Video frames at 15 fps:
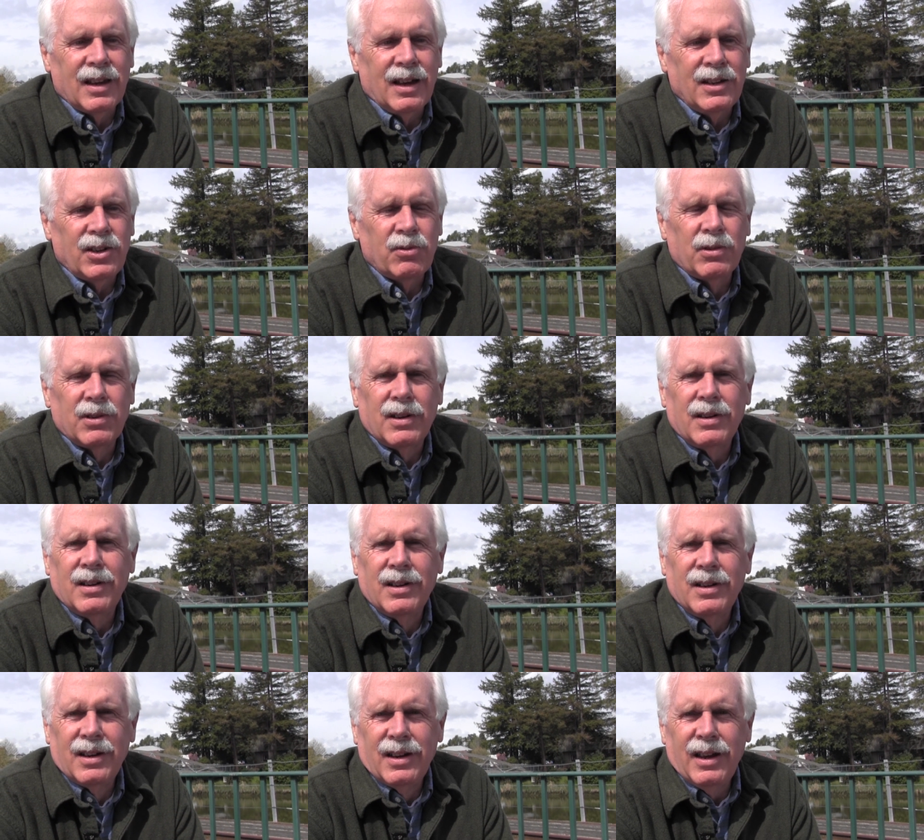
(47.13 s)
gosh, we're
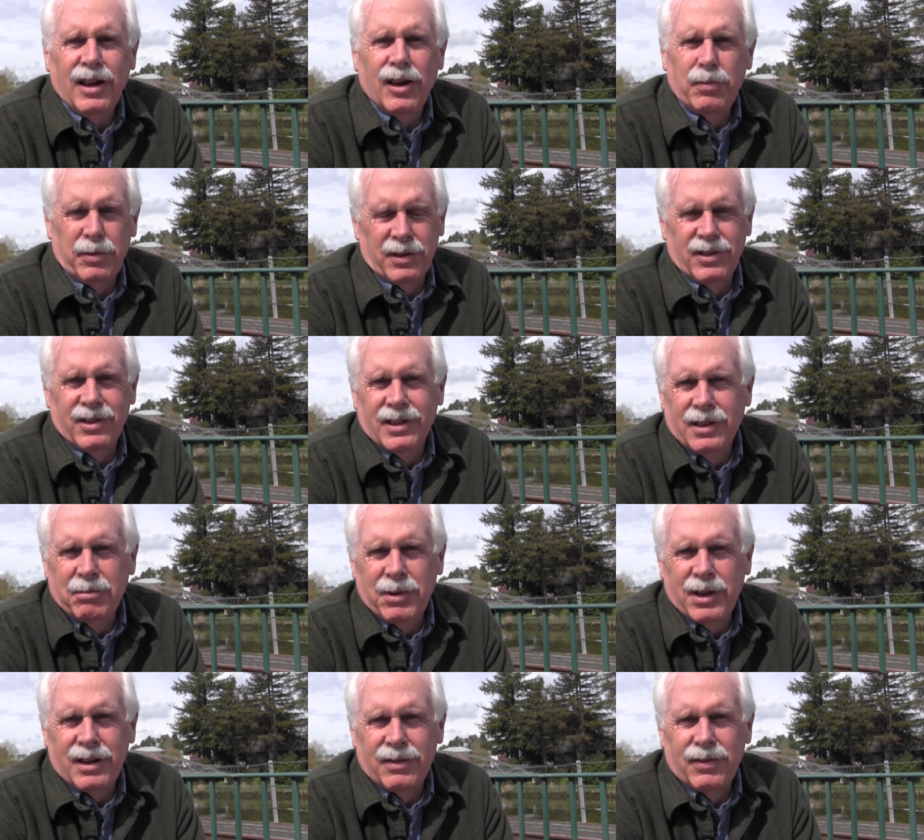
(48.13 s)
helpless in the
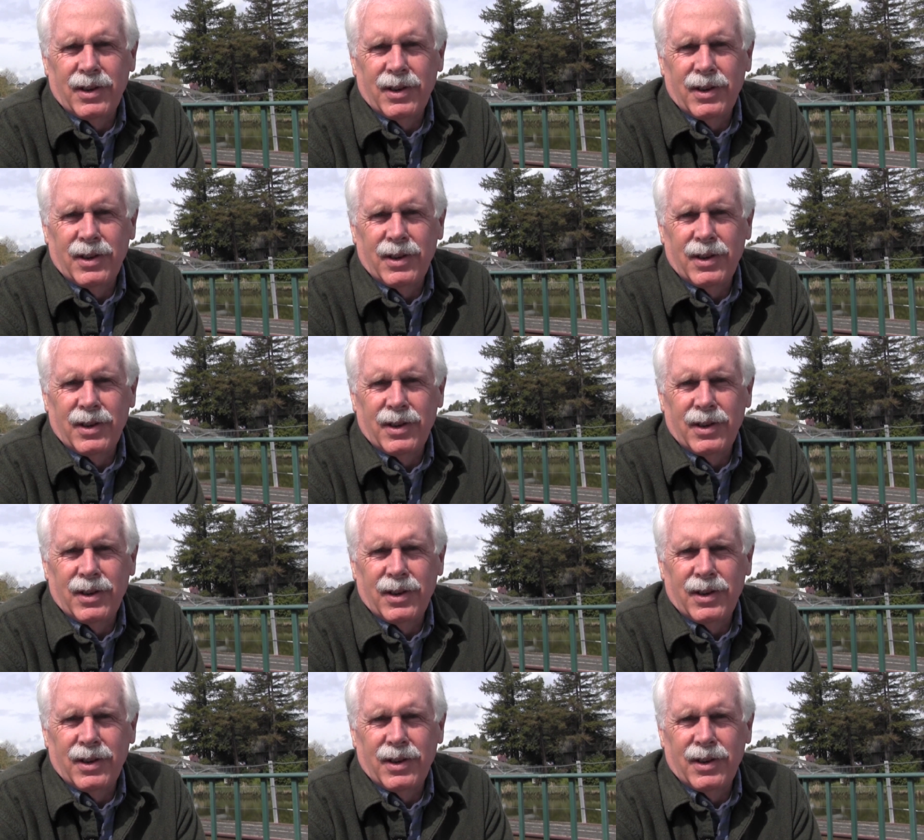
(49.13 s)
middle